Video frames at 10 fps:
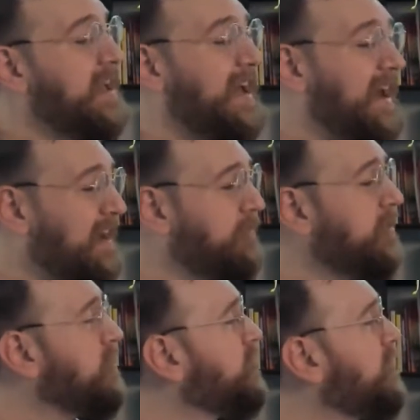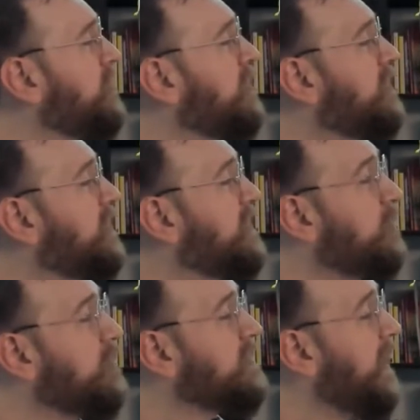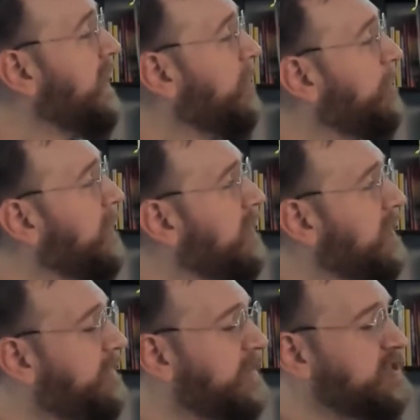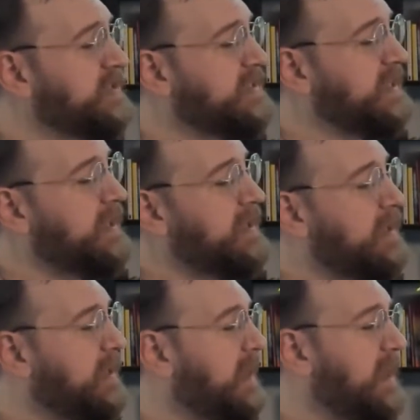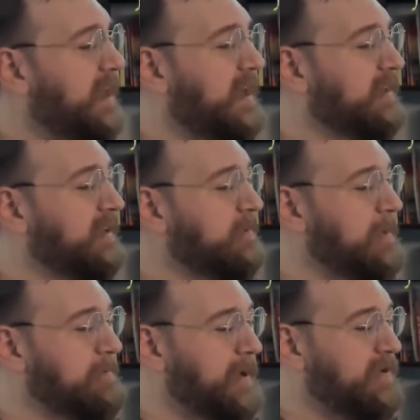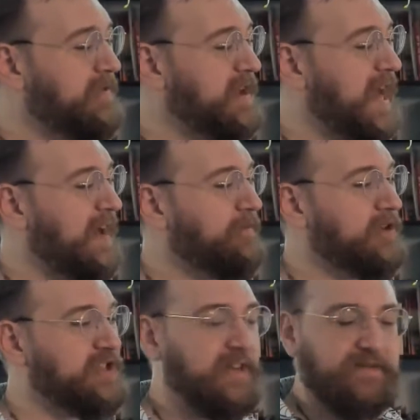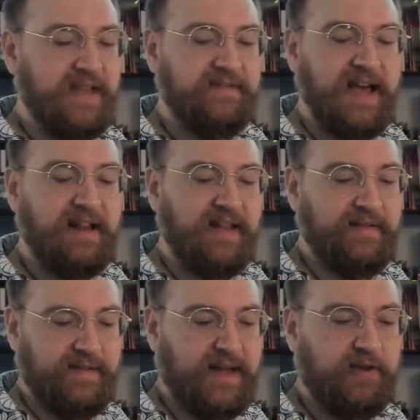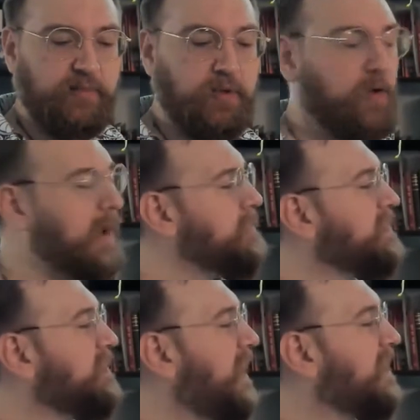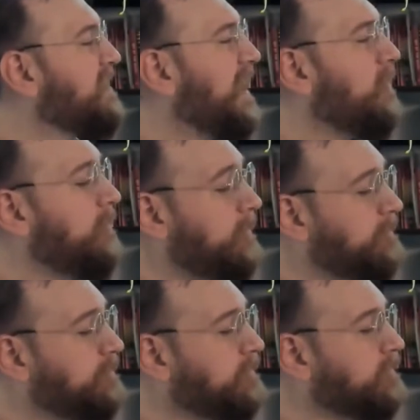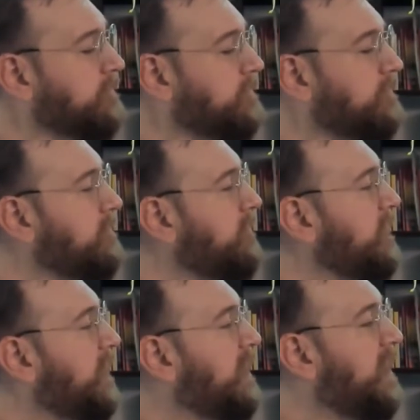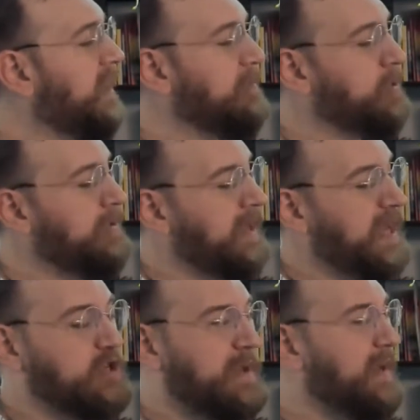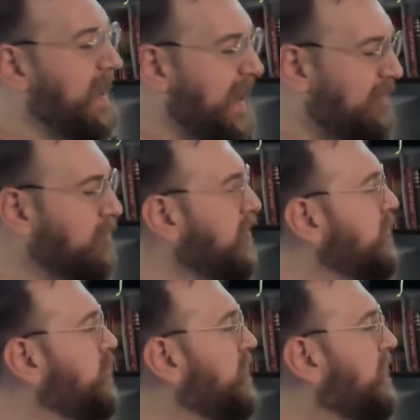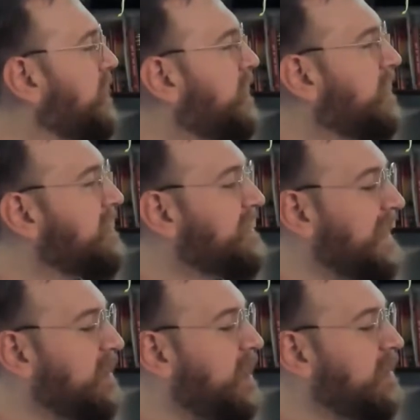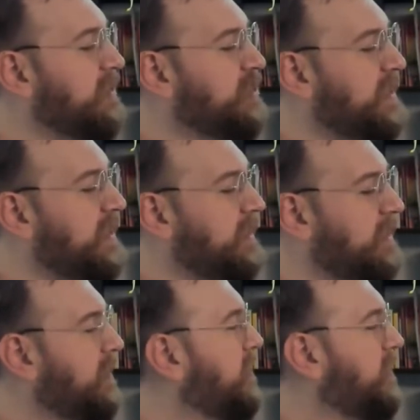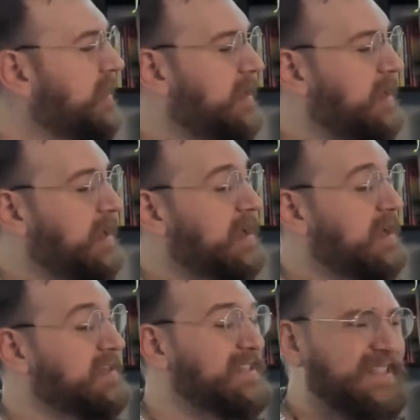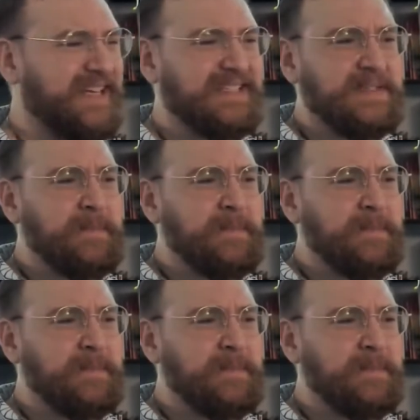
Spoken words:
average, it looks like. Efficiency, a little bit better than average. They've got a lot of their programs locked down. Employee engagement, average. Technology, 6.